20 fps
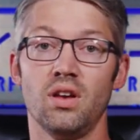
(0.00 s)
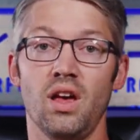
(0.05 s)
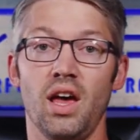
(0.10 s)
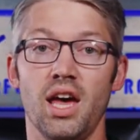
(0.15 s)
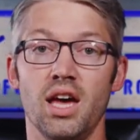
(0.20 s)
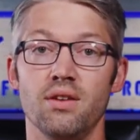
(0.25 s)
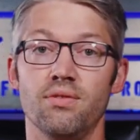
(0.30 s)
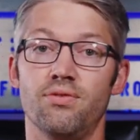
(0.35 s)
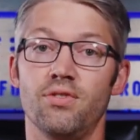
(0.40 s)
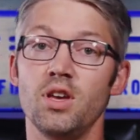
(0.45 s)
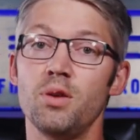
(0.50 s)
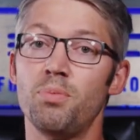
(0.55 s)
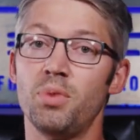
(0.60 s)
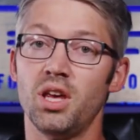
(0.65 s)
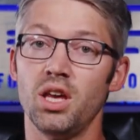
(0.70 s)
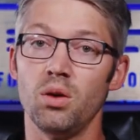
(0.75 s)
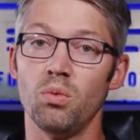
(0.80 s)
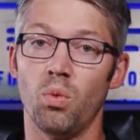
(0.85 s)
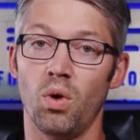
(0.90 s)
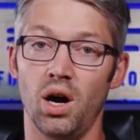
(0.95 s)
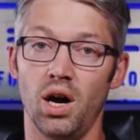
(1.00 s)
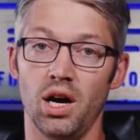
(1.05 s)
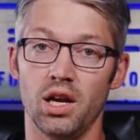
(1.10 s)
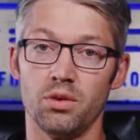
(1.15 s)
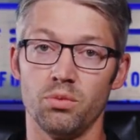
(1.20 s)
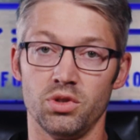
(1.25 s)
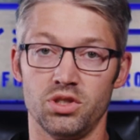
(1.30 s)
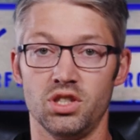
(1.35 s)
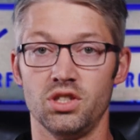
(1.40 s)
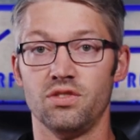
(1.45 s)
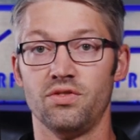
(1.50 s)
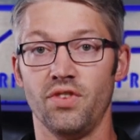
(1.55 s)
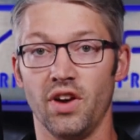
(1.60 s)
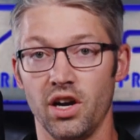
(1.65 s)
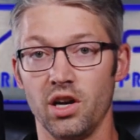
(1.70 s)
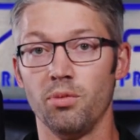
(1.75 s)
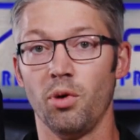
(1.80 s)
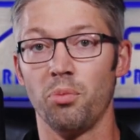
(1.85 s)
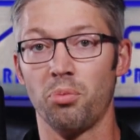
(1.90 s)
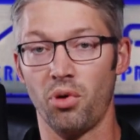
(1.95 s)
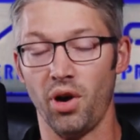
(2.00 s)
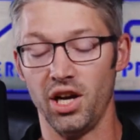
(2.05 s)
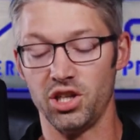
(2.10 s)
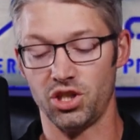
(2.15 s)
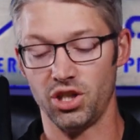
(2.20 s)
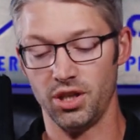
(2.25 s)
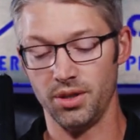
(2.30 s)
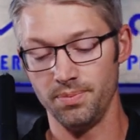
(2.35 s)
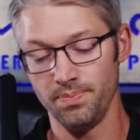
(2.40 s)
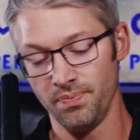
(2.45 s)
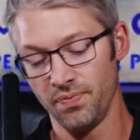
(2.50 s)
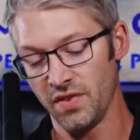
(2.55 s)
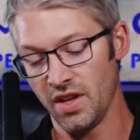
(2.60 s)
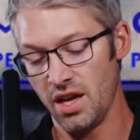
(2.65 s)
a VP wand, which is variable pressure.